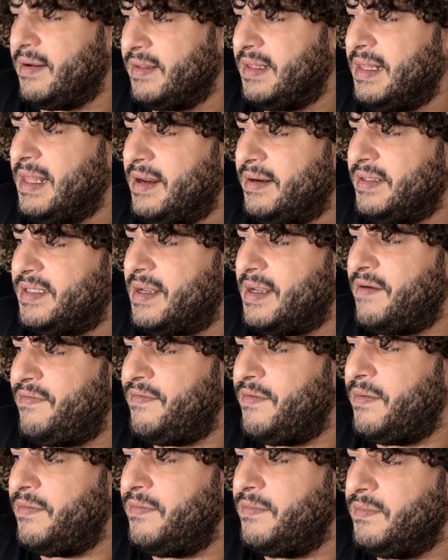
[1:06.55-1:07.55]
Let us start
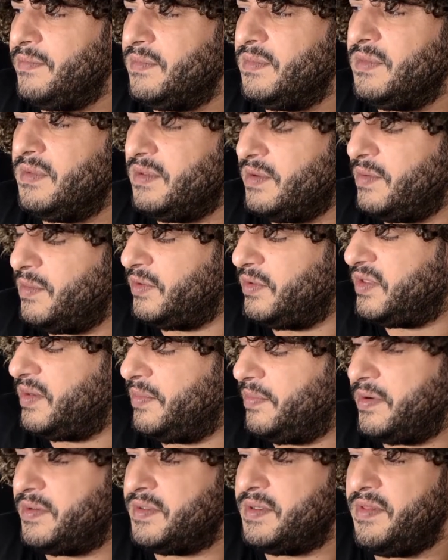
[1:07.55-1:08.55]
for the most
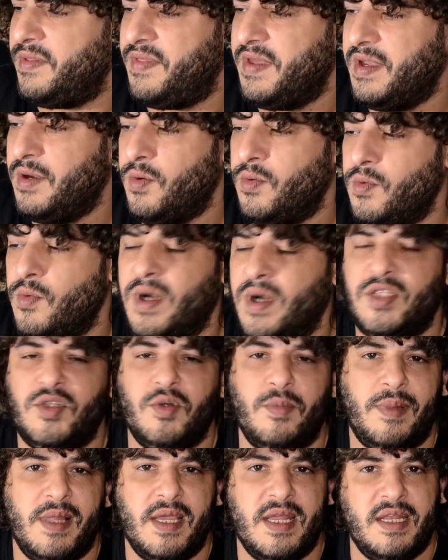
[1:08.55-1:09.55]
important thing, what
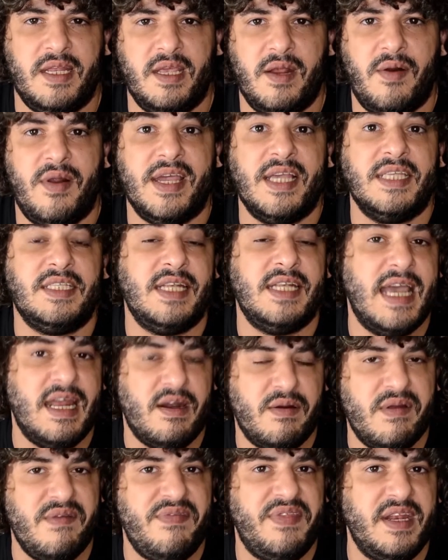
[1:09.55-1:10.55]
to play here against
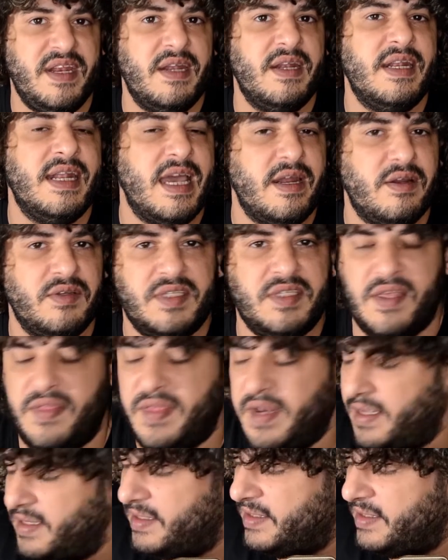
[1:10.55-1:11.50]
knight on f3 and knight on c3.